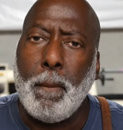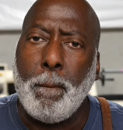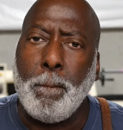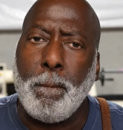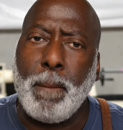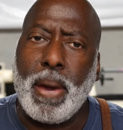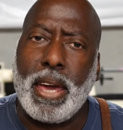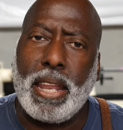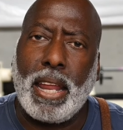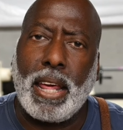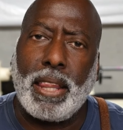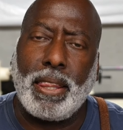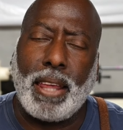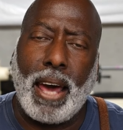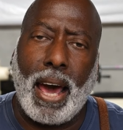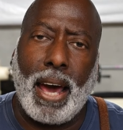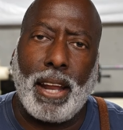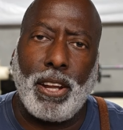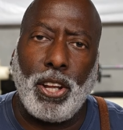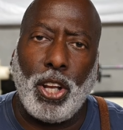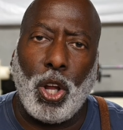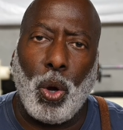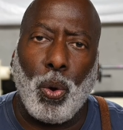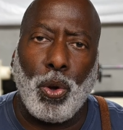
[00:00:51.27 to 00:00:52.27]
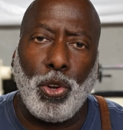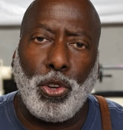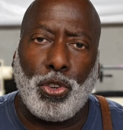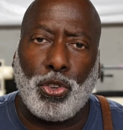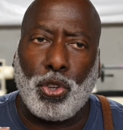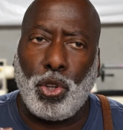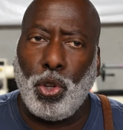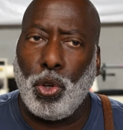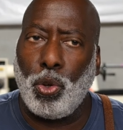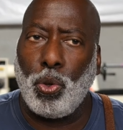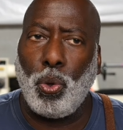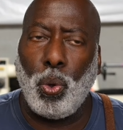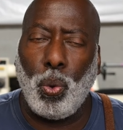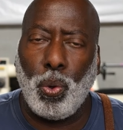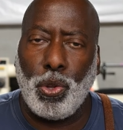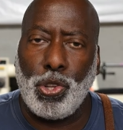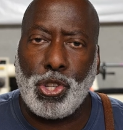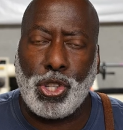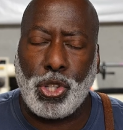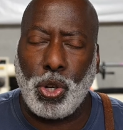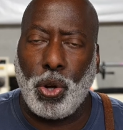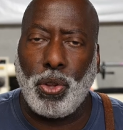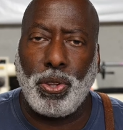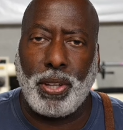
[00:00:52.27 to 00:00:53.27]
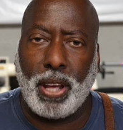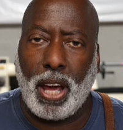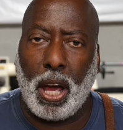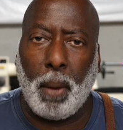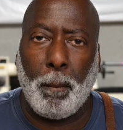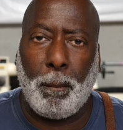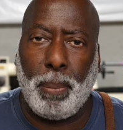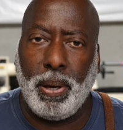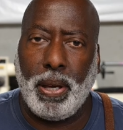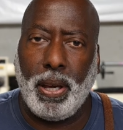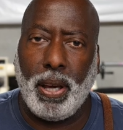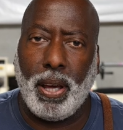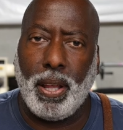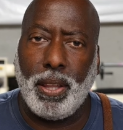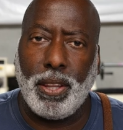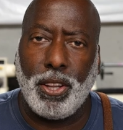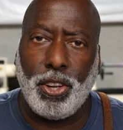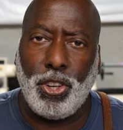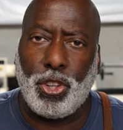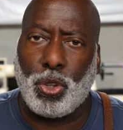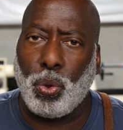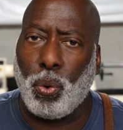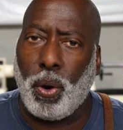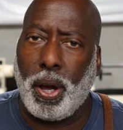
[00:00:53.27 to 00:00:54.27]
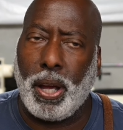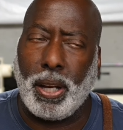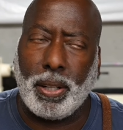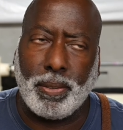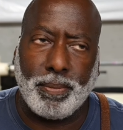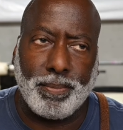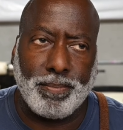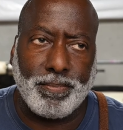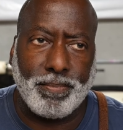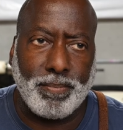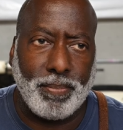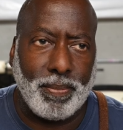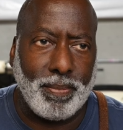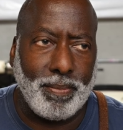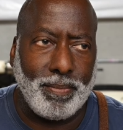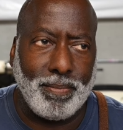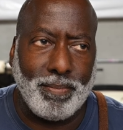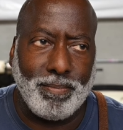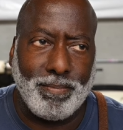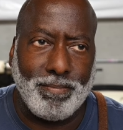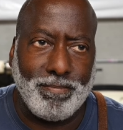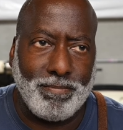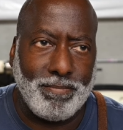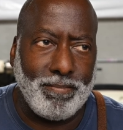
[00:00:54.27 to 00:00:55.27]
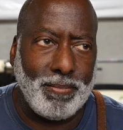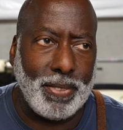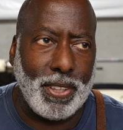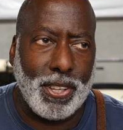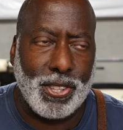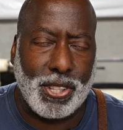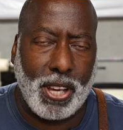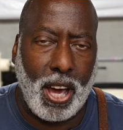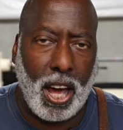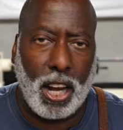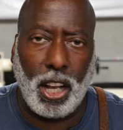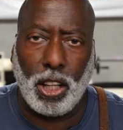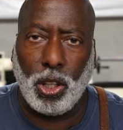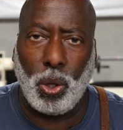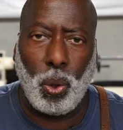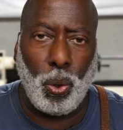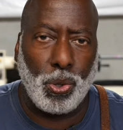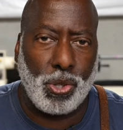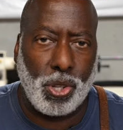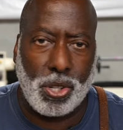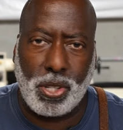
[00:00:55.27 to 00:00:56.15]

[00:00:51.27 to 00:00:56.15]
Meaning that, until you insert that pin, the joint is kind of loose.